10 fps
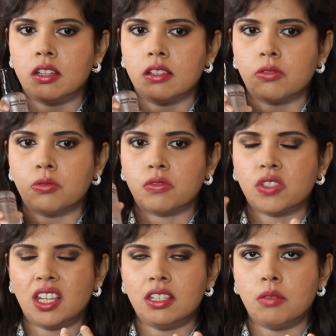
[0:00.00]
are the sort of
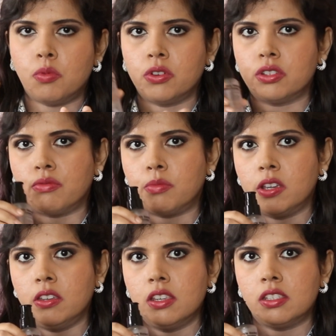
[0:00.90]
center point of my
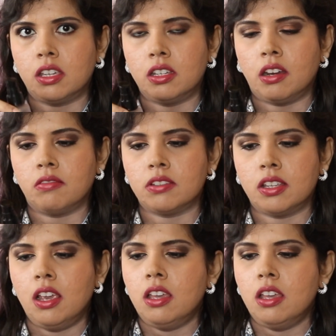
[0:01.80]
skincare routine.